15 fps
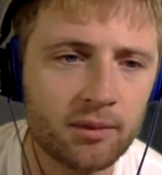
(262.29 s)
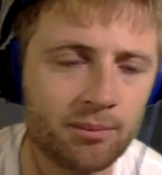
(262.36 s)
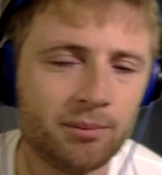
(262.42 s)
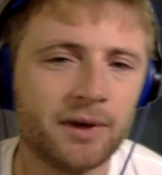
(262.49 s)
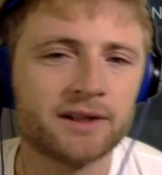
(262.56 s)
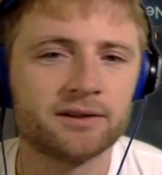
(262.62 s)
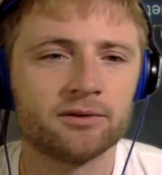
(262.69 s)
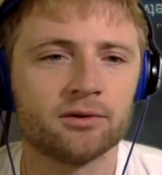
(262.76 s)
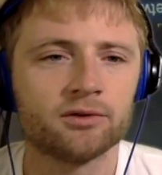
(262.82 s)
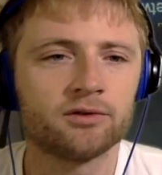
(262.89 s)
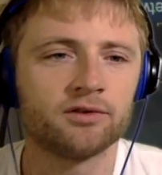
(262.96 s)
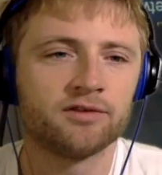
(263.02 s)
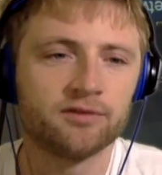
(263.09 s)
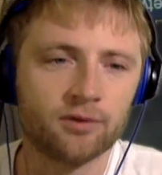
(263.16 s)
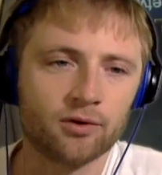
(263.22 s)
but not
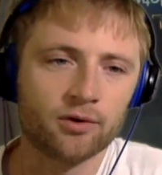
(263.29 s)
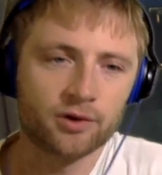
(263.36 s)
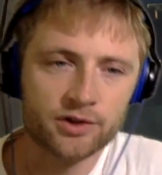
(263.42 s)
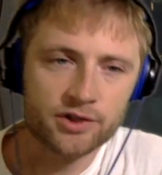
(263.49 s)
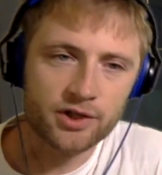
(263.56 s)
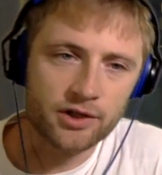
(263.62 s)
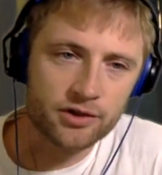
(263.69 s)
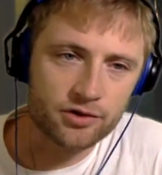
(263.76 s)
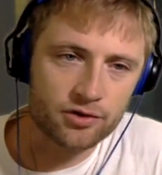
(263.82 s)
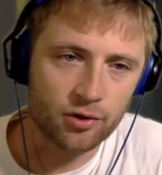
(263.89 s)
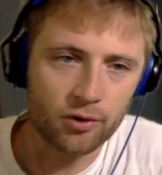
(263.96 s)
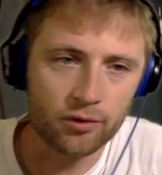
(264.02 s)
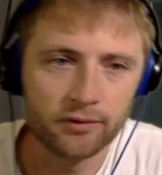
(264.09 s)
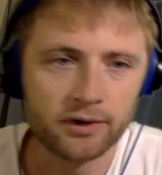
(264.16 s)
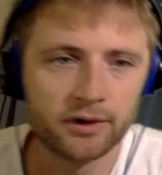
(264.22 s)
for
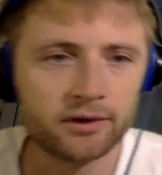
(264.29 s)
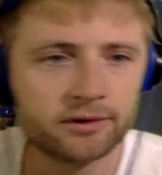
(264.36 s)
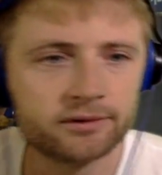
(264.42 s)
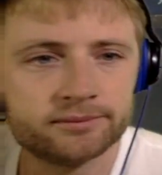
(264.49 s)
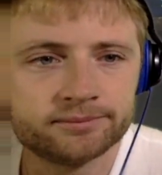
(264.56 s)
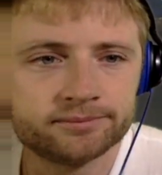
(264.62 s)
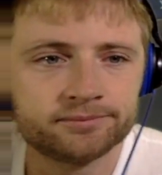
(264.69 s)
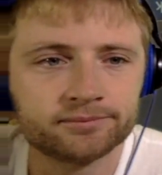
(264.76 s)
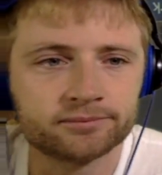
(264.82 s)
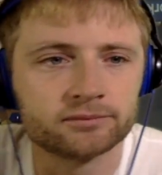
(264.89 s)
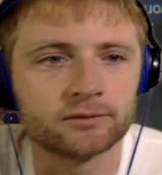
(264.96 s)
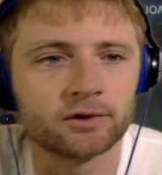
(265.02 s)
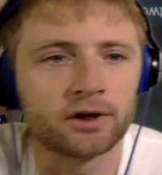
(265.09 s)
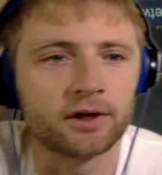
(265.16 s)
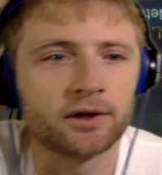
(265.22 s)
changeover.
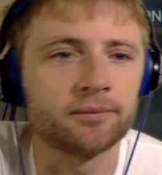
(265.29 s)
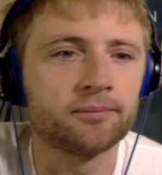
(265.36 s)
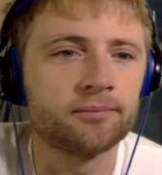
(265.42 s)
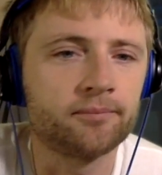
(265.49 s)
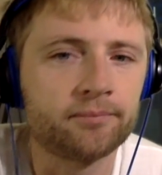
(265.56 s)
Okay,